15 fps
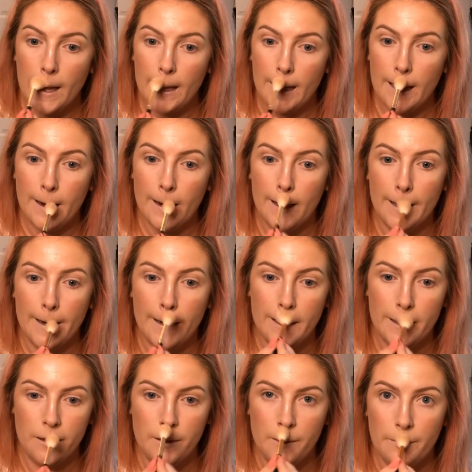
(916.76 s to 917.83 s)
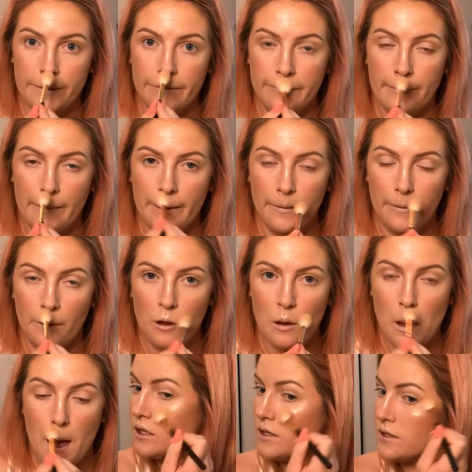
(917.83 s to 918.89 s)
and on a cupid's bow,
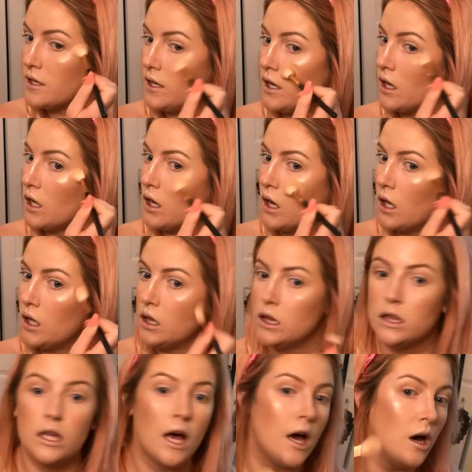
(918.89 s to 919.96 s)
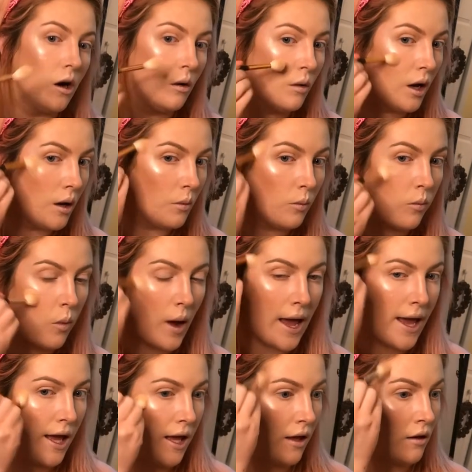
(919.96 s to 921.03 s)
just gonna glow
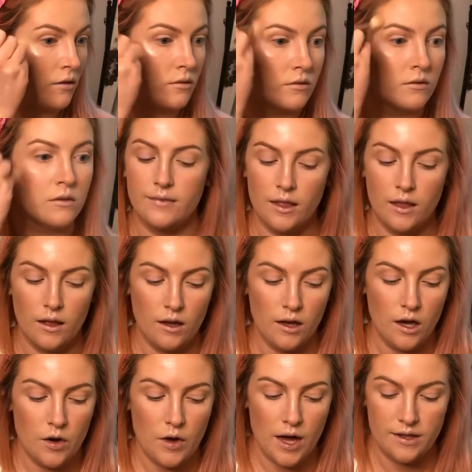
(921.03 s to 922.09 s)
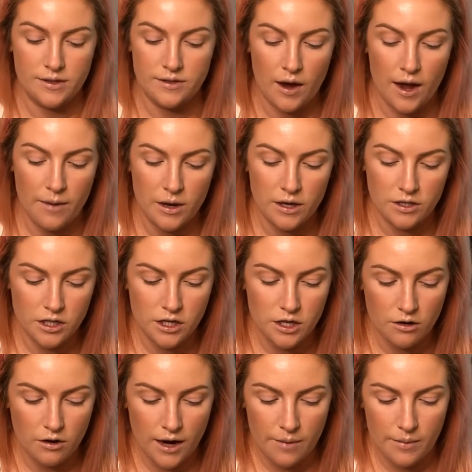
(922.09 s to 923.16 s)
away. Okay, so I'm actually
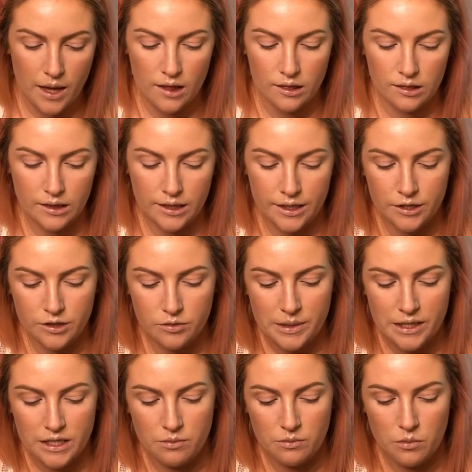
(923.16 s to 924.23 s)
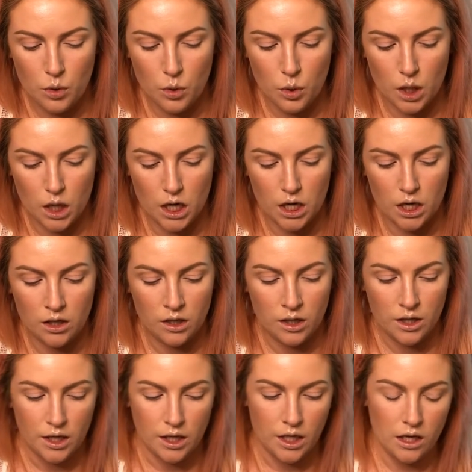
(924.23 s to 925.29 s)
gonna grab a little bit more,
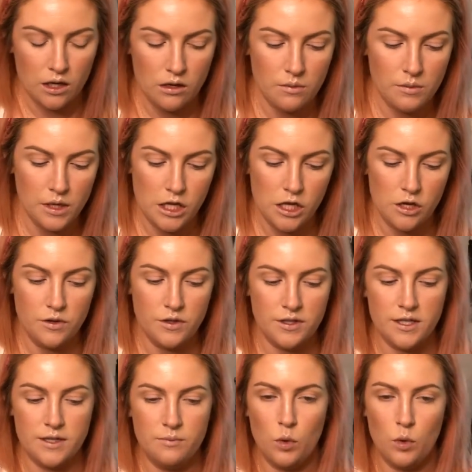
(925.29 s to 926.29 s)
and I'm gonna use this